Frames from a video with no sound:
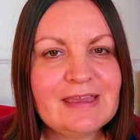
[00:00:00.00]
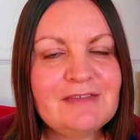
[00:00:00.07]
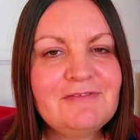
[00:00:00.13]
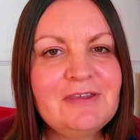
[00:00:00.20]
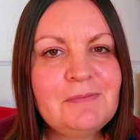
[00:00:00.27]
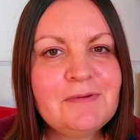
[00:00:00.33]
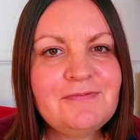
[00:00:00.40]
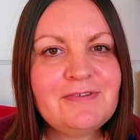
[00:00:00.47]
If
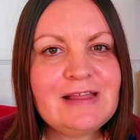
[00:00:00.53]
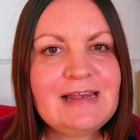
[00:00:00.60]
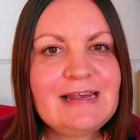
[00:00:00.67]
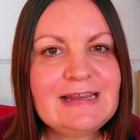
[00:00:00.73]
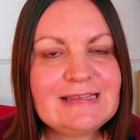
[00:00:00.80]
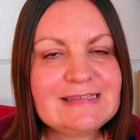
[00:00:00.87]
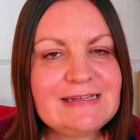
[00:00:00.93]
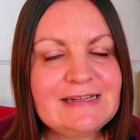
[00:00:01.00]
you prefer
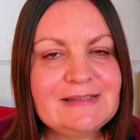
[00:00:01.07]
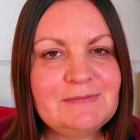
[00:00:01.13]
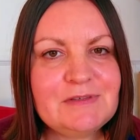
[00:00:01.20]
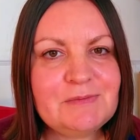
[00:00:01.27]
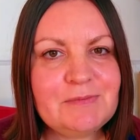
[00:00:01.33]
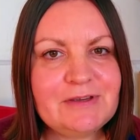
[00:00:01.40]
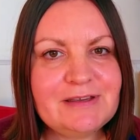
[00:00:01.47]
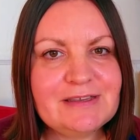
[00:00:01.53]
listening
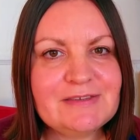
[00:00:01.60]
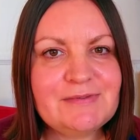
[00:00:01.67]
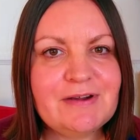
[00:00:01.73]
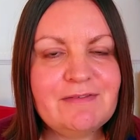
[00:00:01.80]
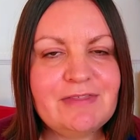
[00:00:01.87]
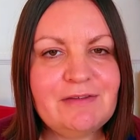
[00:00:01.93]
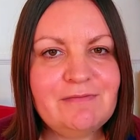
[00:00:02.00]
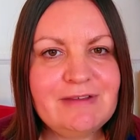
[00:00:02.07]
to books
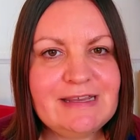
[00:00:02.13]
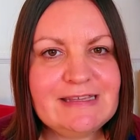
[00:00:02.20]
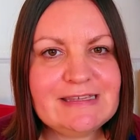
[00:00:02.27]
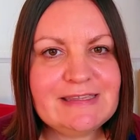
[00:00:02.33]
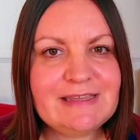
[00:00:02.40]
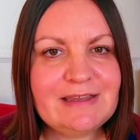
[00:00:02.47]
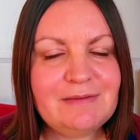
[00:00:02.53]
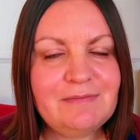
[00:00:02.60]
rather than
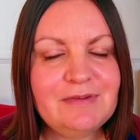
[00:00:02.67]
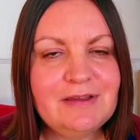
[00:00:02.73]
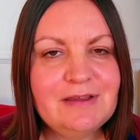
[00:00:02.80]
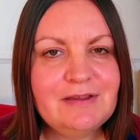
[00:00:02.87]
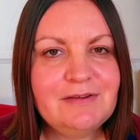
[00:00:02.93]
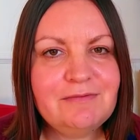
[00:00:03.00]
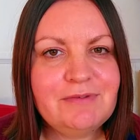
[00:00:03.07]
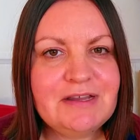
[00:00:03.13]
reading them,
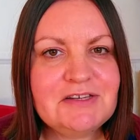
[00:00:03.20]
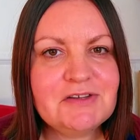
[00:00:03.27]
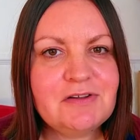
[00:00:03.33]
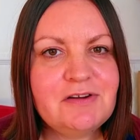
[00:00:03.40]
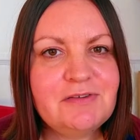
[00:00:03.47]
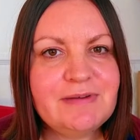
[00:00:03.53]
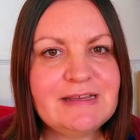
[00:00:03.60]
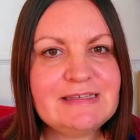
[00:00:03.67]
Rachel
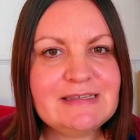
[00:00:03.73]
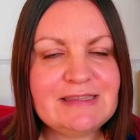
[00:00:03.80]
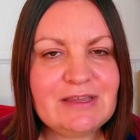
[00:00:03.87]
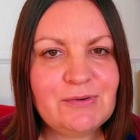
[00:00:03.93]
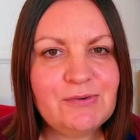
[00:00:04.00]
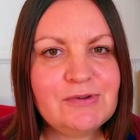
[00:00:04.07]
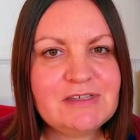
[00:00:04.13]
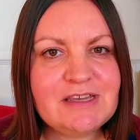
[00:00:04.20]
narrated
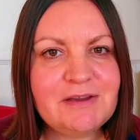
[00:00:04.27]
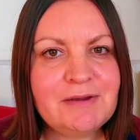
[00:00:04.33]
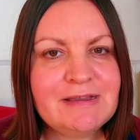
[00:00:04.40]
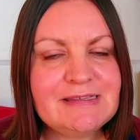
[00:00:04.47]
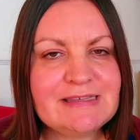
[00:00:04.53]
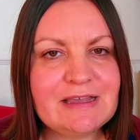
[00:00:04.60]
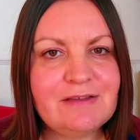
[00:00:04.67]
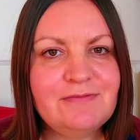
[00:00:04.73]
the audio
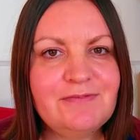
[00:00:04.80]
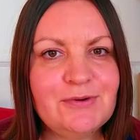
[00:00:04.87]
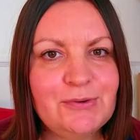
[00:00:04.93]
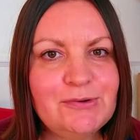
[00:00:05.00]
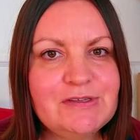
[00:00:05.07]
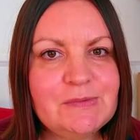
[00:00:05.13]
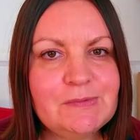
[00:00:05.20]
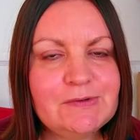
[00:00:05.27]
herself for
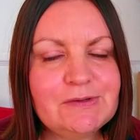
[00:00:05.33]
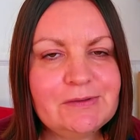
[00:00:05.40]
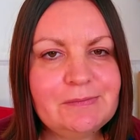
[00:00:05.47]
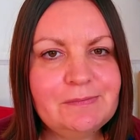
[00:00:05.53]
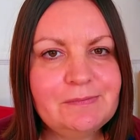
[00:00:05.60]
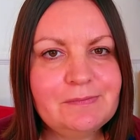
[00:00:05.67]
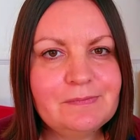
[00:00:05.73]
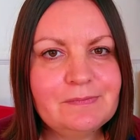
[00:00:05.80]

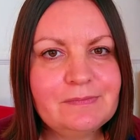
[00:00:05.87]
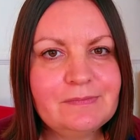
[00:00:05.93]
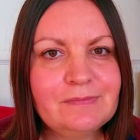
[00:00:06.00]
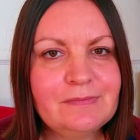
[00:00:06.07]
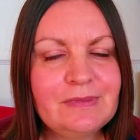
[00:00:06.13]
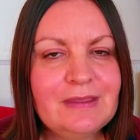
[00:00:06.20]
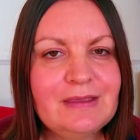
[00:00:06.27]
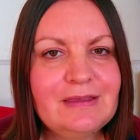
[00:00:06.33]
Audible.
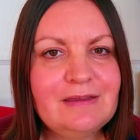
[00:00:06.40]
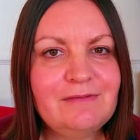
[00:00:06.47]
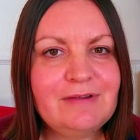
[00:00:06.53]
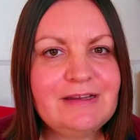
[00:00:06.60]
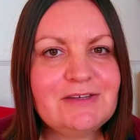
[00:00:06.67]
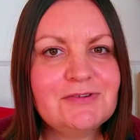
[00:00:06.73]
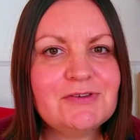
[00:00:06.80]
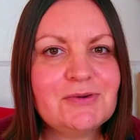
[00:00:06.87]

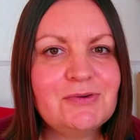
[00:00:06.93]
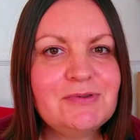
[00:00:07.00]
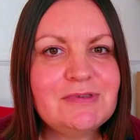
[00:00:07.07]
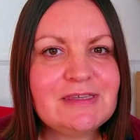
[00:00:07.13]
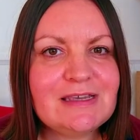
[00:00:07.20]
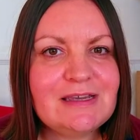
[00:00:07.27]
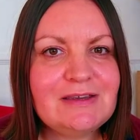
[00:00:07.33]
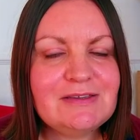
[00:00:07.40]
Rachel's
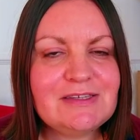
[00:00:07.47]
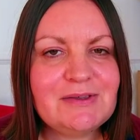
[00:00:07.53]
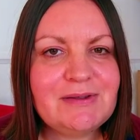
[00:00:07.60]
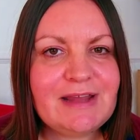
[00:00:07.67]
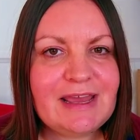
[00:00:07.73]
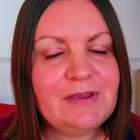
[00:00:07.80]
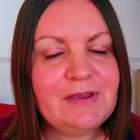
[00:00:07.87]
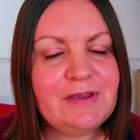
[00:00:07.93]
also
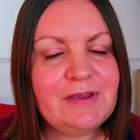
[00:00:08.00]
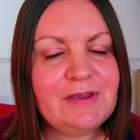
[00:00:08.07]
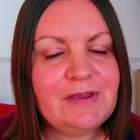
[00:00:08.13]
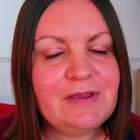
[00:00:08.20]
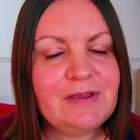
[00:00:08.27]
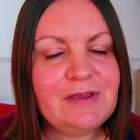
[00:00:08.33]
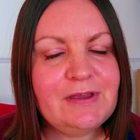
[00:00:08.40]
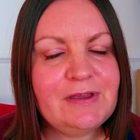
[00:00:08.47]
doing a
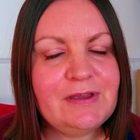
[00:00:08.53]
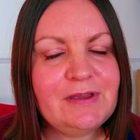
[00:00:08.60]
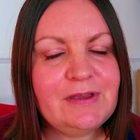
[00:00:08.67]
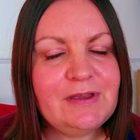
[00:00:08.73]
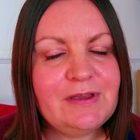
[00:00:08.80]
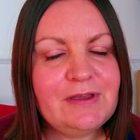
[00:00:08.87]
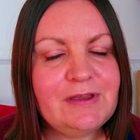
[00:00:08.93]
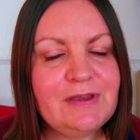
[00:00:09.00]
book club for
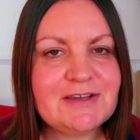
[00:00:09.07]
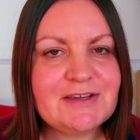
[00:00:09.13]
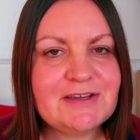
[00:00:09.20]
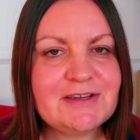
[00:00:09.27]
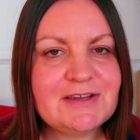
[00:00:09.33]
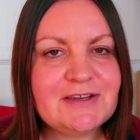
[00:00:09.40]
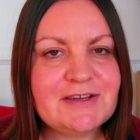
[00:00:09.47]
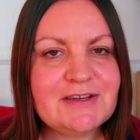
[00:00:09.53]
this book
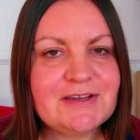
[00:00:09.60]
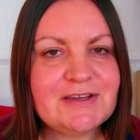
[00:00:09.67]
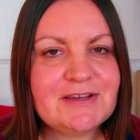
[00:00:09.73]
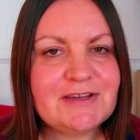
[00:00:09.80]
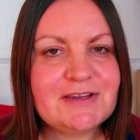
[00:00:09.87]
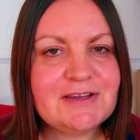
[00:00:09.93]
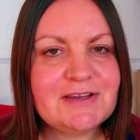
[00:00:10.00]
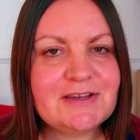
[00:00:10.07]
on
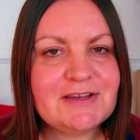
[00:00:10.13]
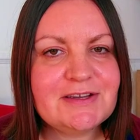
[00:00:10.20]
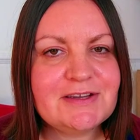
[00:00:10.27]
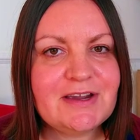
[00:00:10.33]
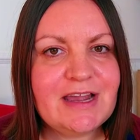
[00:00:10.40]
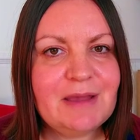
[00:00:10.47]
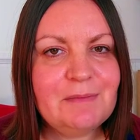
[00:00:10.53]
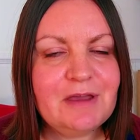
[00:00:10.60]
Facebook and
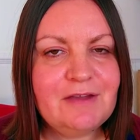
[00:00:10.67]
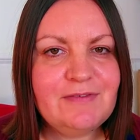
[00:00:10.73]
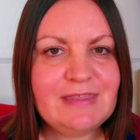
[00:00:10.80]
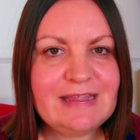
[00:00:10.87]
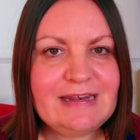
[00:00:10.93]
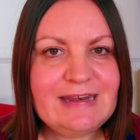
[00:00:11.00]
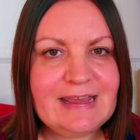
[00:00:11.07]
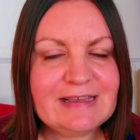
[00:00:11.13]
Instagram over
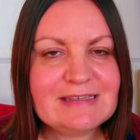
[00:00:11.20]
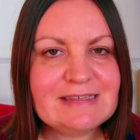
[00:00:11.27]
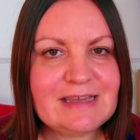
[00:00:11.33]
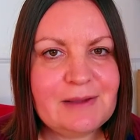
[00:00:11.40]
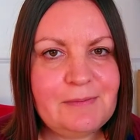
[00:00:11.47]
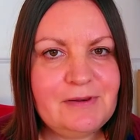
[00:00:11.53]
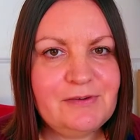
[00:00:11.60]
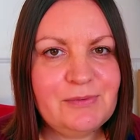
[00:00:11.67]
the next
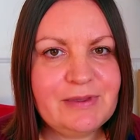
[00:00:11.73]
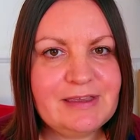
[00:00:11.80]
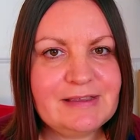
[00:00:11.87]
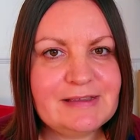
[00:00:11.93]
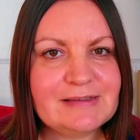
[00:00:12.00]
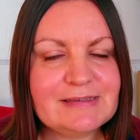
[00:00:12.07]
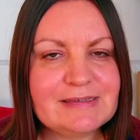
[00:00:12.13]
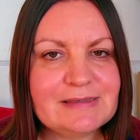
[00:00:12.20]
couple of
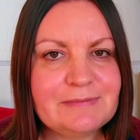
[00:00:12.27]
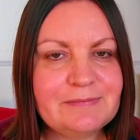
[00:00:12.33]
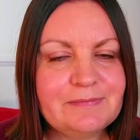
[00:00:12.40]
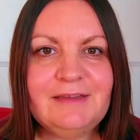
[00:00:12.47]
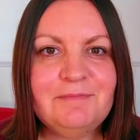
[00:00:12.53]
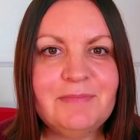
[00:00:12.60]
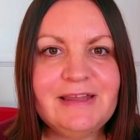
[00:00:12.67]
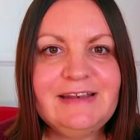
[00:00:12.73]
weeks.
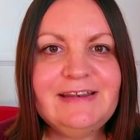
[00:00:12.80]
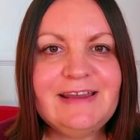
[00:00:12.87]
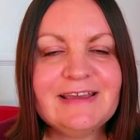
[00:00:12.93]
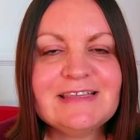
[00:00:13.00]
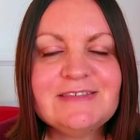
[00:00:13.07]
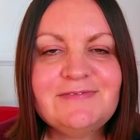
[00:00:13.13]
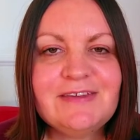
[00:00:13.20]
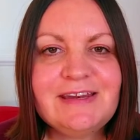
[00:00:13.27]
In my
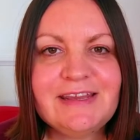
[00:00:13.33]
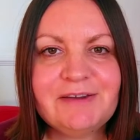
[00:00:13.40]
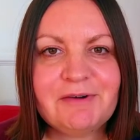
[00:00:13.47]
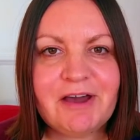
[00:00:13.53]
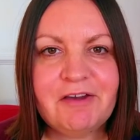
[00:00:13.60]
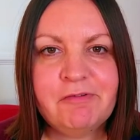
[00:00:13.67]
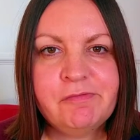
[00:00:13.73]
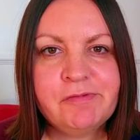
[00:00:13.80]
next video,
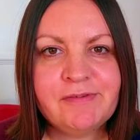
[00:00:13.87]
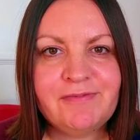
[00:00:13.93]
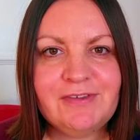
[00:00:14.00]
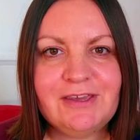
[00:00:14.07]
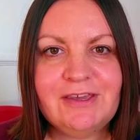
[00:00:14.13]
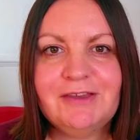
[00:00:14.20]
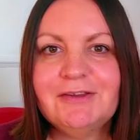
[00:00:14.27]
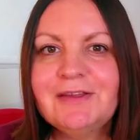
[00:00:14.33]
I will
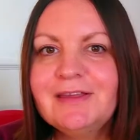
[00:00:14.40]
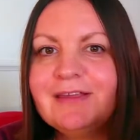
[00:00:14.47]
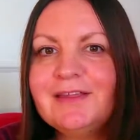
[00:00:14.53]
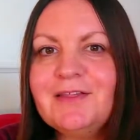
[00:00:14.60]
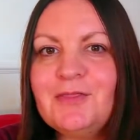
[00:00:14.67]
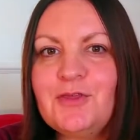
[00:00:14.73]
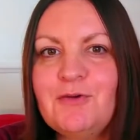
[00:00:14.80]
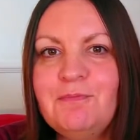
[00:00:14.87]
review
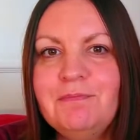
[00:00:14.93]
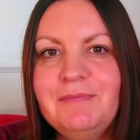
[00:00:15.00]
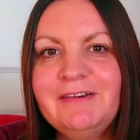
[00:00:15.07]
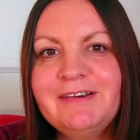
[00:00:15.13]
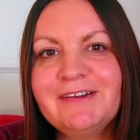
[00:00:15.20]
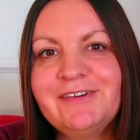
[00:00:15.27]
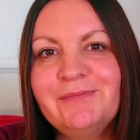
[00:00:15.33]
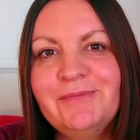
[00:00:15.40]
The
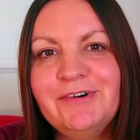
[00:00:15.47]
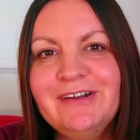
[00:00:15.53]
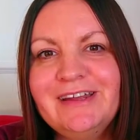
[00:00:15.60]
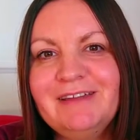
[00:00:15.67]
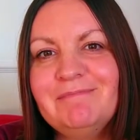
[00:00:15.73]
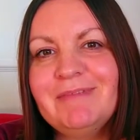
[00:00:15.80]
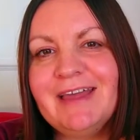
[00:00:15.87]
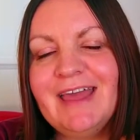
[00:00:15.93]
Miracle
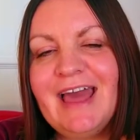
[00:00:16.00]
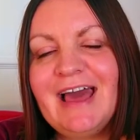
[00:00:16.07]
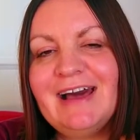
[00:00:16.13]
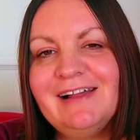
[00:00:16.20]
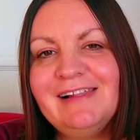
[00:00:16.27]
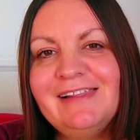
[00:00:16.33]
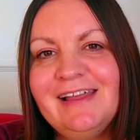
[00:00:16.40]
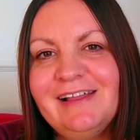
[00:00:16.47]
Morning by
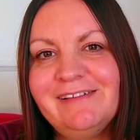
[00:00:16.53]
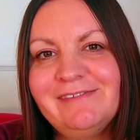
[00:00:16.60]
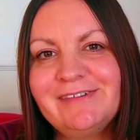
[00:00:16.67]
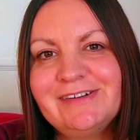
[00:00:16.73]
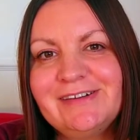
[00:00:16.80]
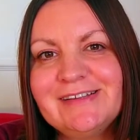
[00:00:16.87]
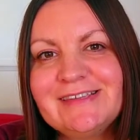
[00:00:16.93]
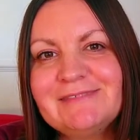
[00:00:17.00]
Hal
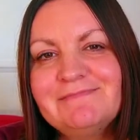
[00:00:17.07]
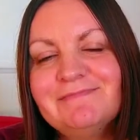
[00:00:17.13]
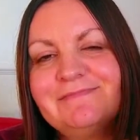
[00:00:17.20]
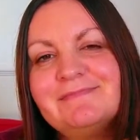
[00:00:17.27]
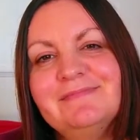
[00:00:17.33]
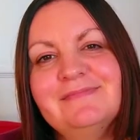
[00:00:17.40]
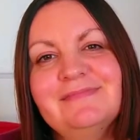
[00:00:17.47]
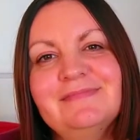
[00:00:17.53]
Elrod.
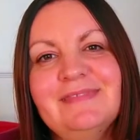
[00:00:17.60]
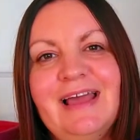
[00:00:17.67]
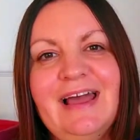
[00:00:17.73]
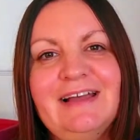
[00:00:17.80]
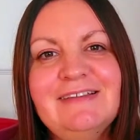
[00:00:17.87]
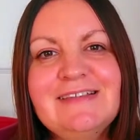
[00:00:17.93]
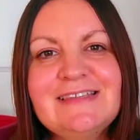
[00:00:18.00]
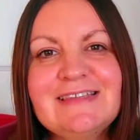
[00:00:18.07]

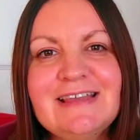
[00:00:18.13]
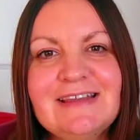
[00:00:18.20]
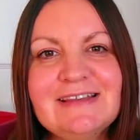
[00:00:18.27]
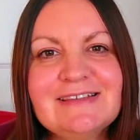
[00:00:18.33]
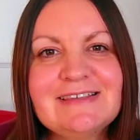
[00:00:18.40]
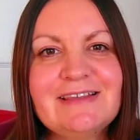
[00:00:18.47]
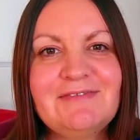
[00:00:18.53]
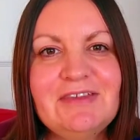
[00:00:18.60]
Hal
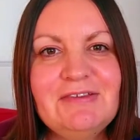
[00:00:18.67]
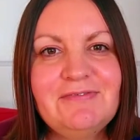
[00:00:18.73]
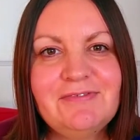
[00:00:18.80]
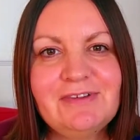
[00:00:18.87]
says if you